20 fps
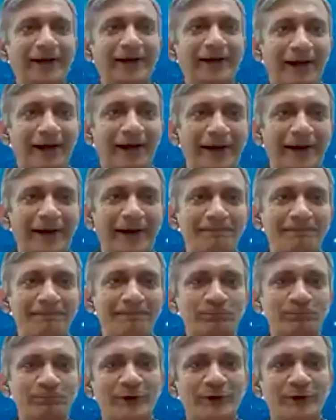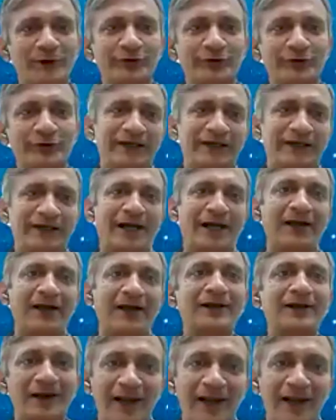Uh, so see,
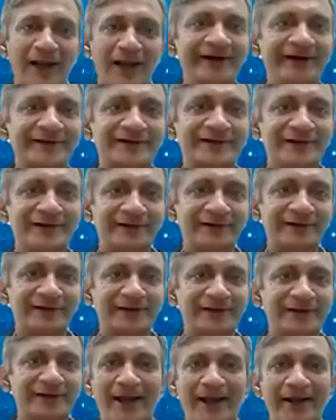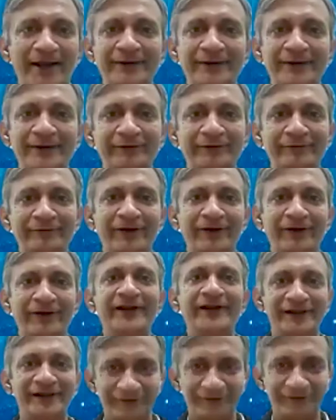our clients, they span
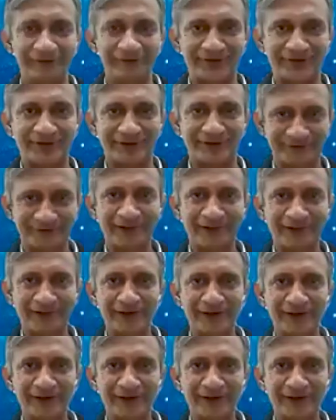various industries,